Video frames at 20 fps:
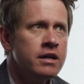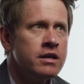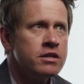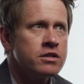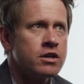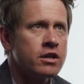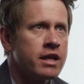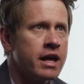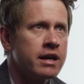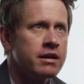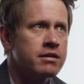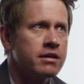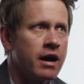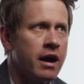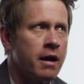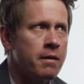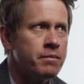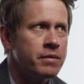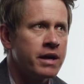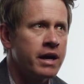so that
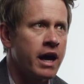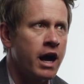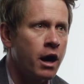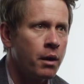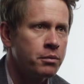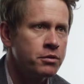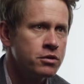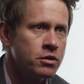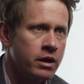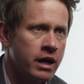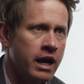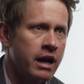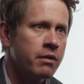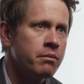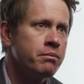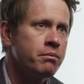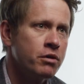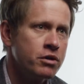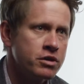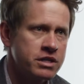um, it helps you kind
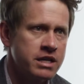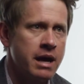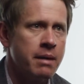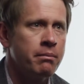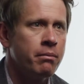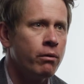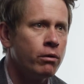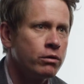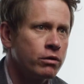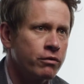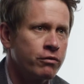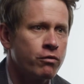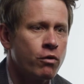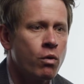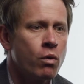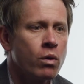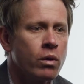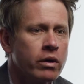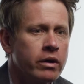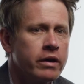of push that boulder
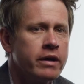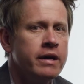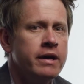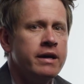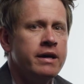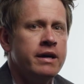forward